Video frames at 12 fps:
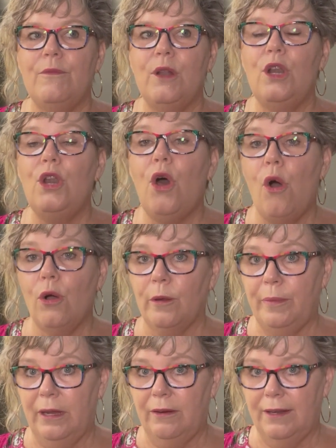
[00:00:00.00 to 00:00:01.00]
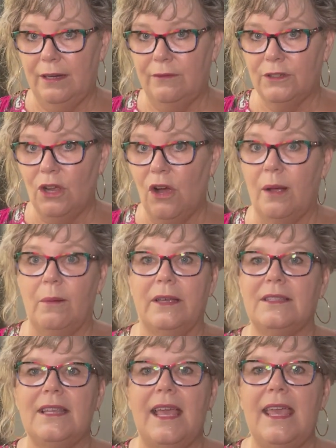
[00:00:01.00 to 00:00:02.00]
long period of time,
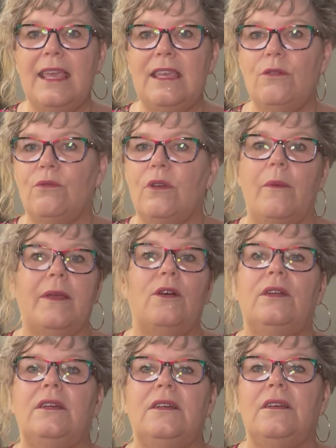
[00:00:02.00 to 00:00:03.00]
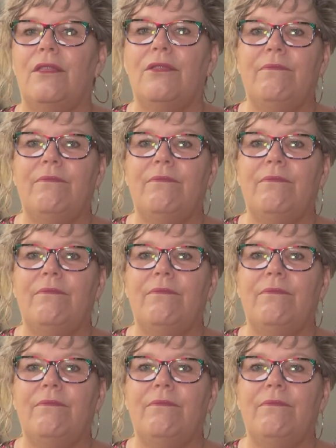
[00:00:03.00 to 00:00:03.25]
like say you're going on a